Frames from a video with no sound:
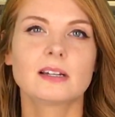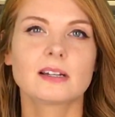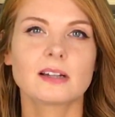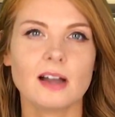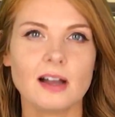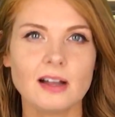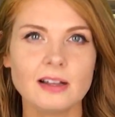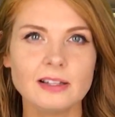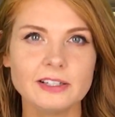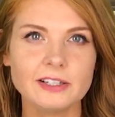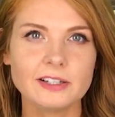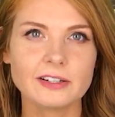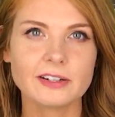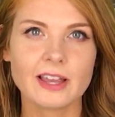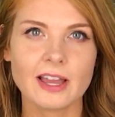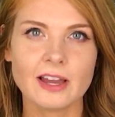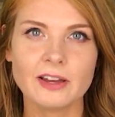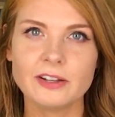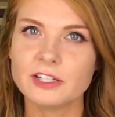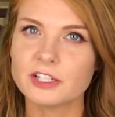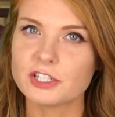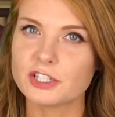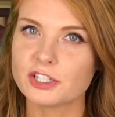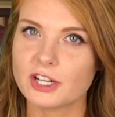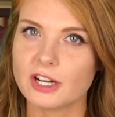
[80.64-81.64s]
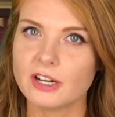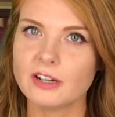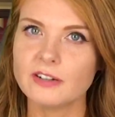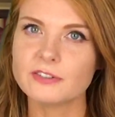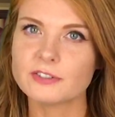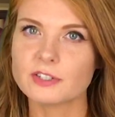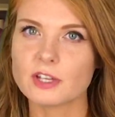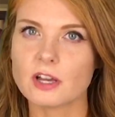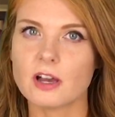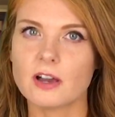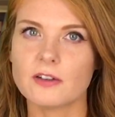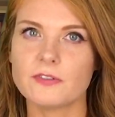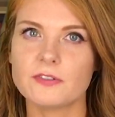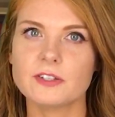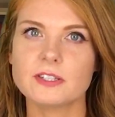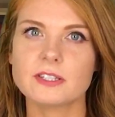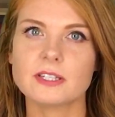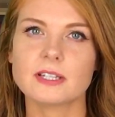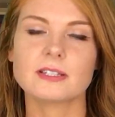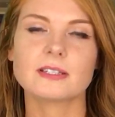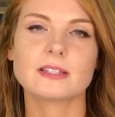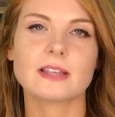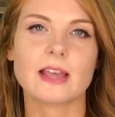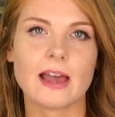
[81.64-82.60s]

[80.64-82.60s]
Collier County Sheriff's Office is